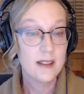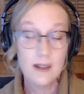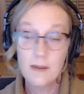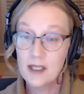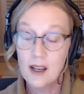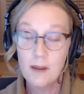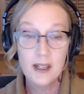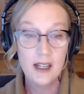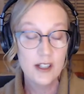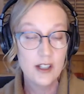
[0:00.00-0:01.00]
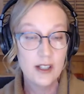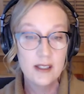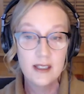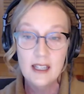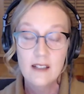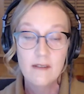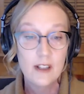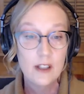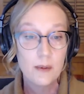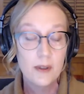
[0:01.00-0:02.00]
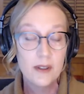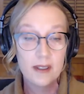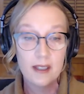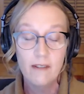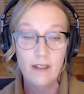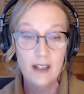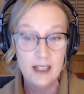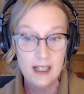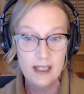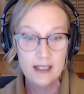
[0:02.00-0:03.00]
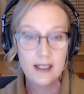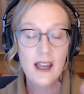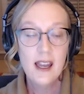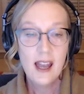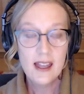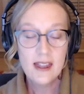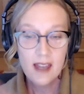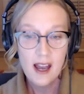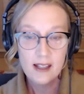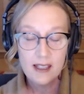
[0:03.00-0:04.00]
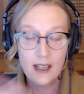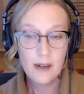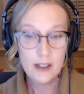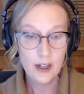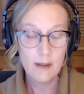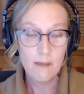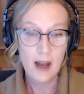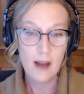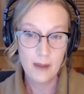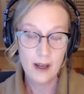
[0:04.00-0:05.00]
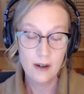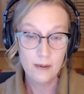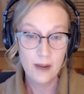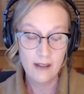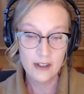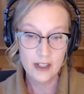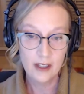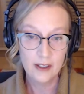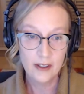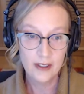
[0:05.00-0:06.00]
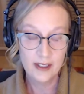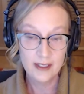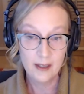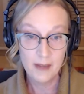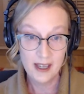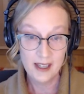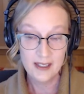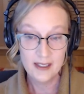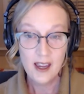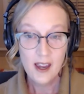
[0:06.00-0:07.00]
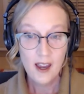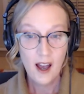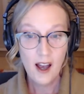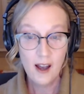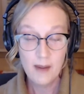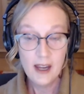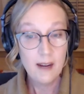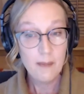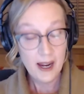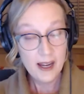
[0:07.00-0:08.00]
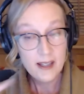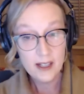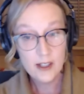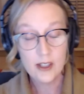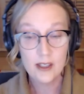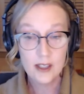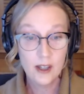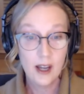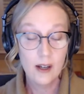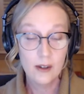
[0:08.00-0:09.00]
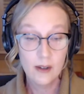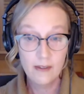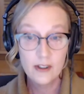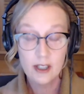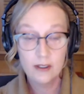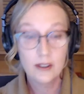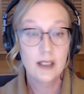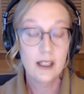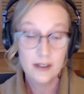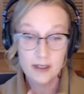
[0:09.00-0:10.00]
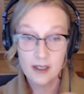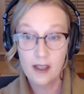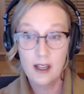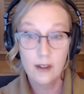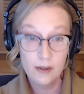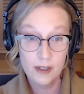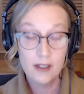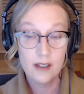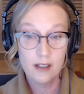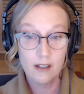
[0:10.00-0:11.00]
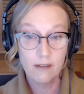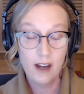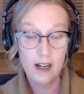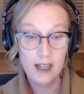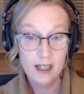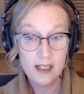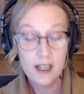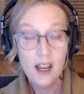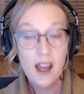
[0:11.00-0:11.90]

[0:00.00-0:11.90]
some denominations, individuals, affinities, and that's how I try to map out what evangelicalism is. And I pay attention to how evangelical leaders and theologians are defining it.